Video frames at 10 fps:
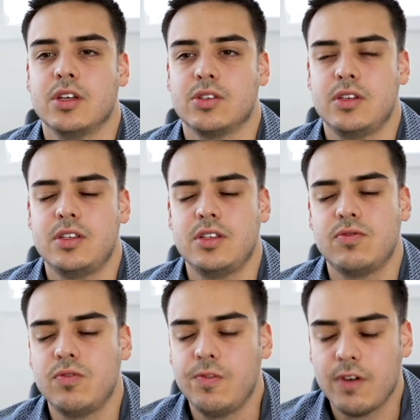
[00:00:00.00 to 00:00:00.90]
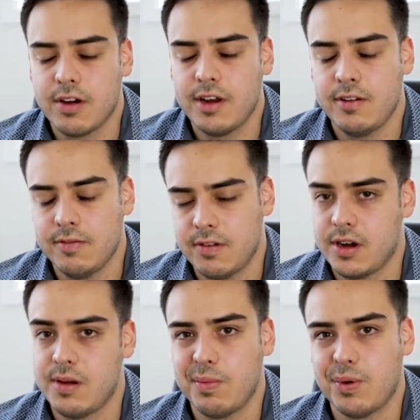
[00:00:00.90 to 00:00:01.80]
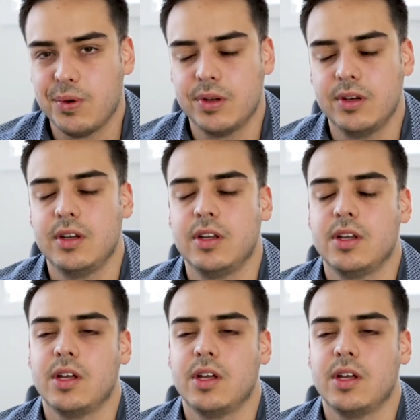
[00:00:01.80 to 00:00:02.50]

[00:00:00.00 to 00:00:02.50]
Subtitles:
So this is very, very important.